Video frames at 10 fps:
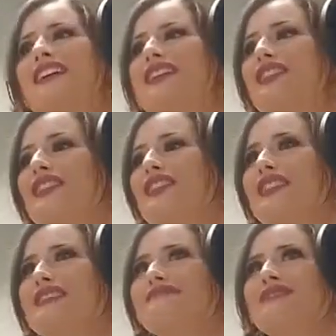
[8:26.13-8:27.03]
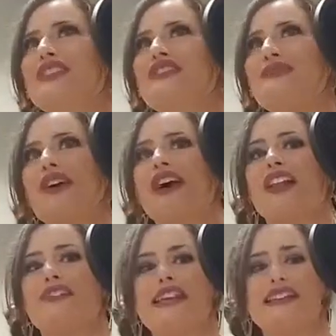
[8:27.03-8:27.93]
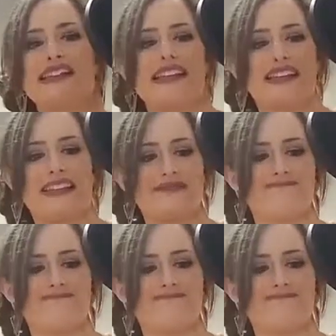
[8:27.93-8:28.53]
you're doing all of it. It's like,